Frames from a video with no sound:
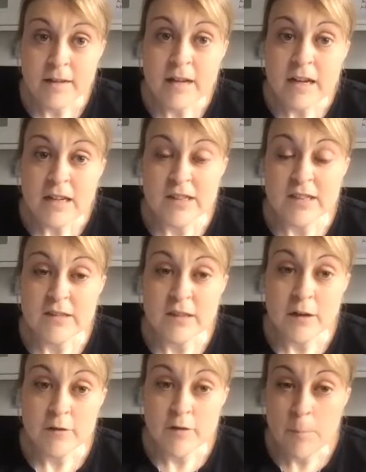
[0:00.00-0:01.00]
She's
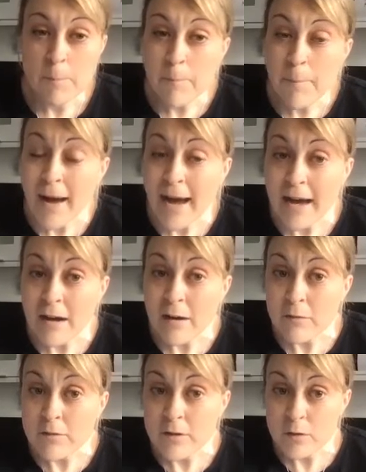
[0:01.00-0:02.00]
going to
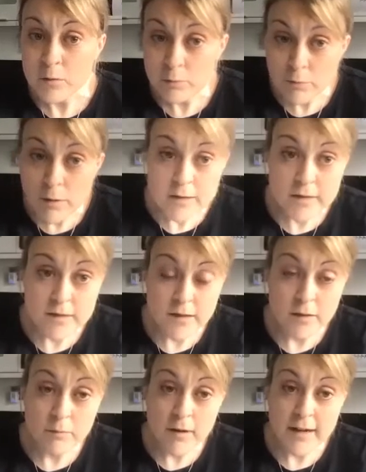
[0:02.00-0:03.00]
bound across to
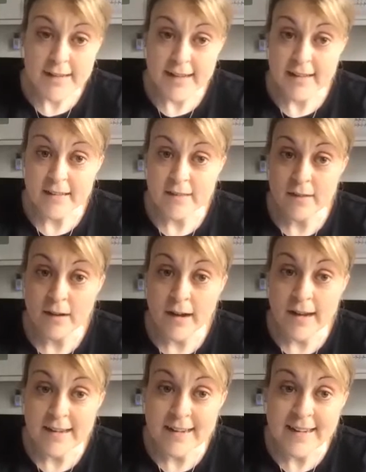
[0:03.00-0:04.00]
the right-hand
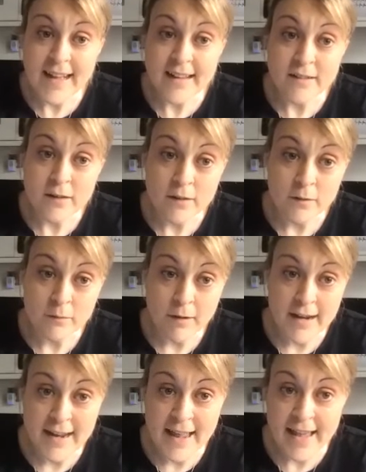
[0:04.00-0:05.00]
side, land on the
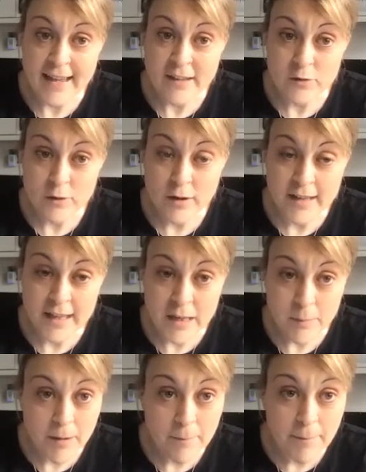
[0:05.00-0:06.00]
right leg, try and keep
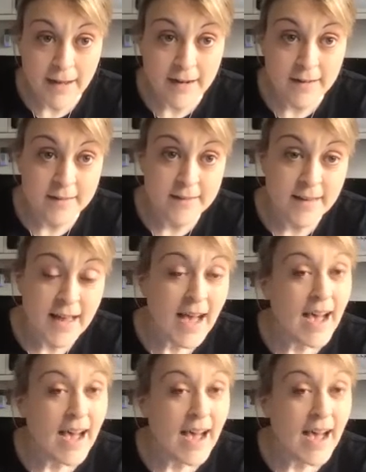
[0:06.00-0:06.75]
her balance,